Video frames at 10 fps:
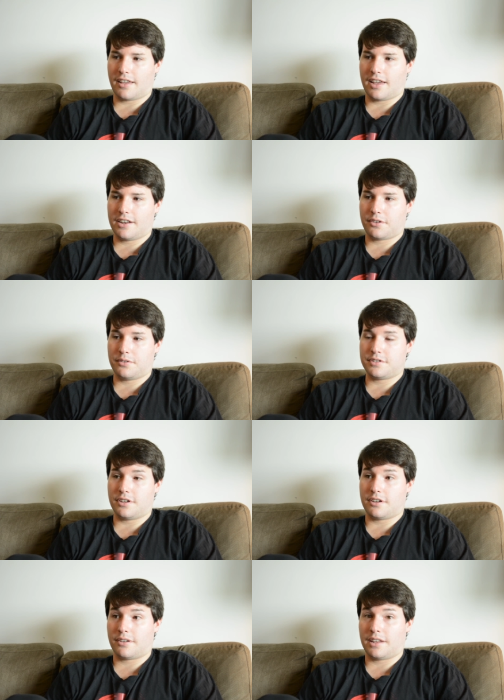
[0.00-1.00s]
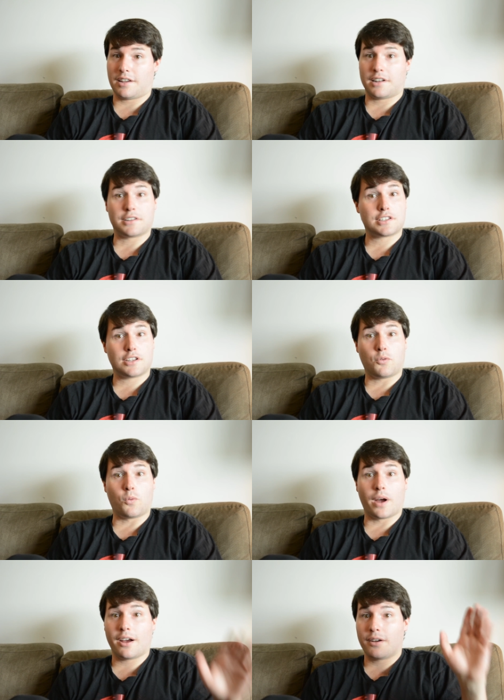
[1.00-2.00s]
And of course, you can already kind of see
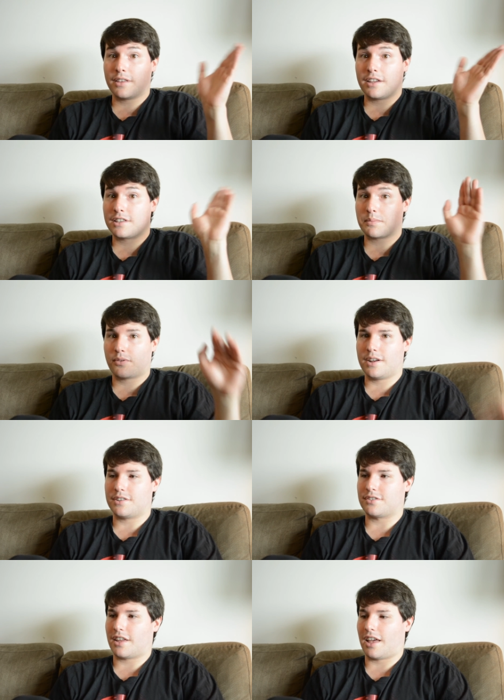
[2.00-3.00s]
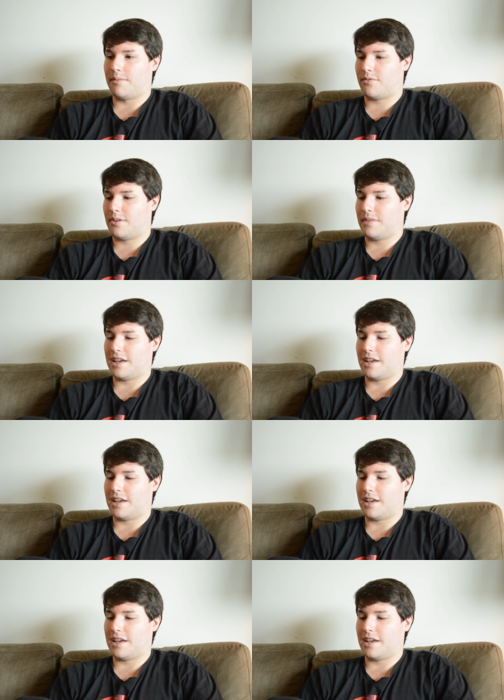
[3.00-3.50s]
where the inspiration came from.